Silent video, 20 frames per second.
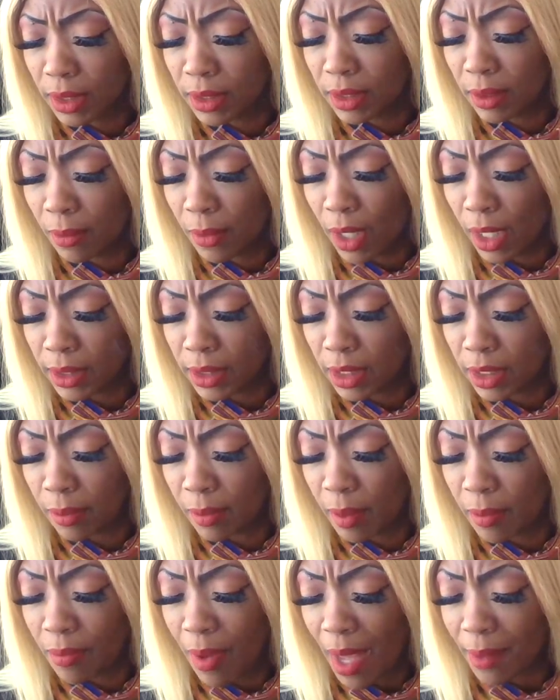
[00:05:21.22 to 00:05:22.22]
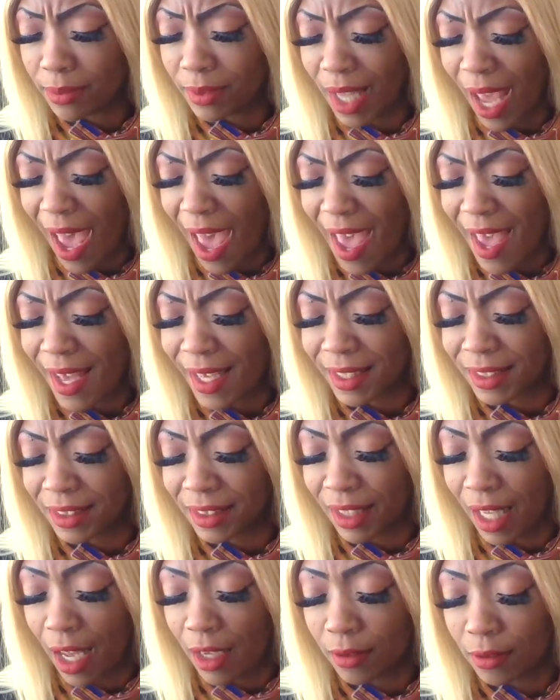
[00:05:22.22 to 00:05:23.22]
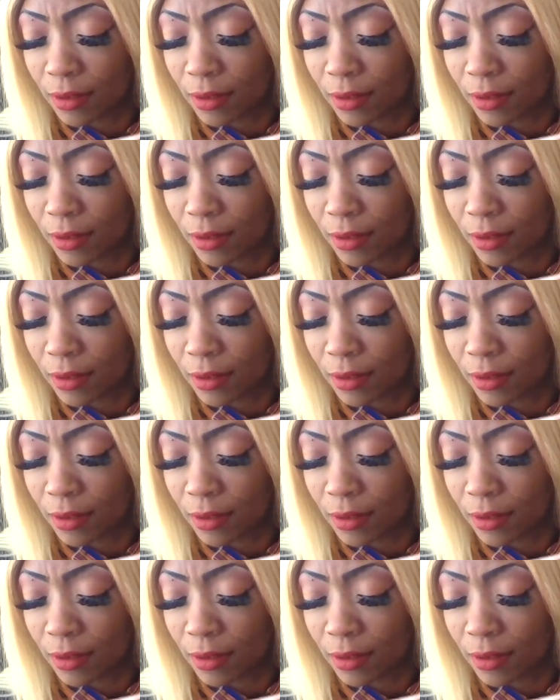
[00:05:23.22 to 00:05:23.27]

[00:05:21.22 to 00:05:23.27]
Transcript: some of you guys need to be baptized.